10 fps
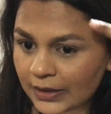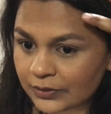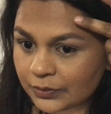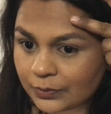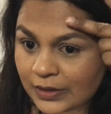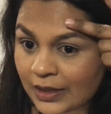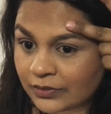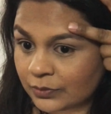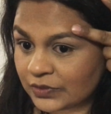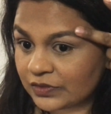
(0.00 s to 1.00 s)
I don't
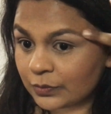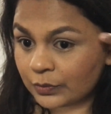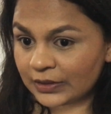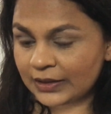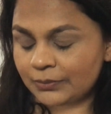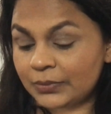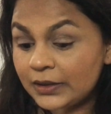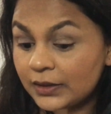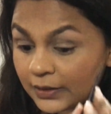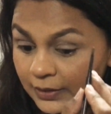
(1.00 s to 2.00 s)
know what to call it,
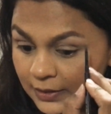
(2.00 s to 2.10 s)
but